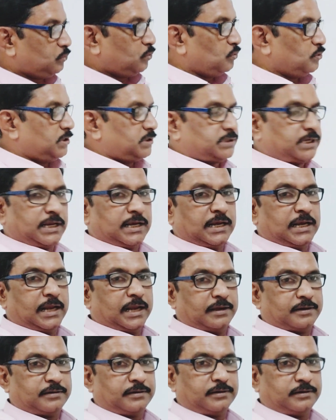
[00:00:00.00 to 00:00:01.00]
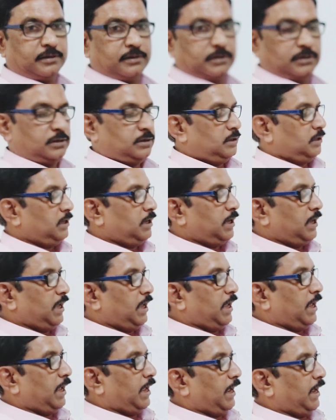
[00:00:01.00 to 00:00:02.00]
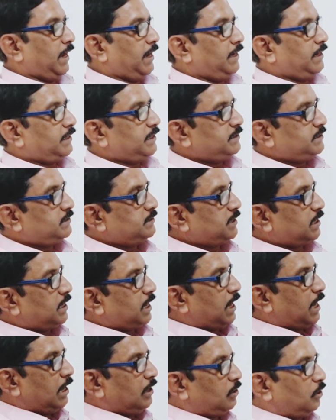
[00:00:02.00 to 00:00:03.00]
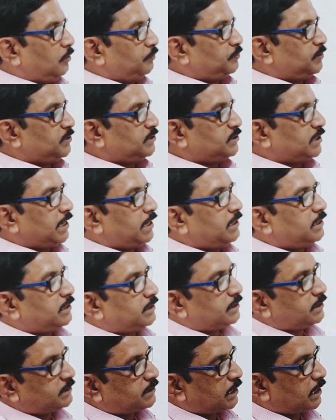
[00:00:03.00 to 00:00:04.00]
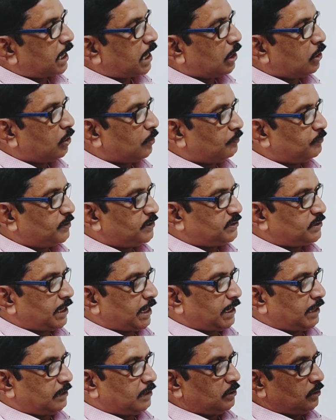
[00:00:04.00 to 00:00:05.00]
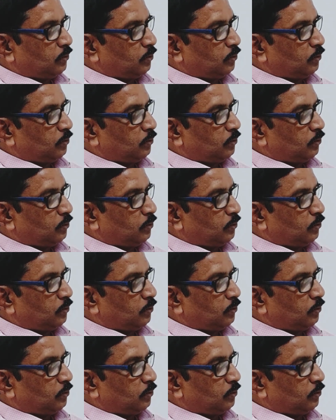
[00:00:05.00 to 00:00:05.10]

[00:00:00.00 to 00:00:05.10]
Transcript: through this inlet. And this is the lung of this side, this is the lung of this side.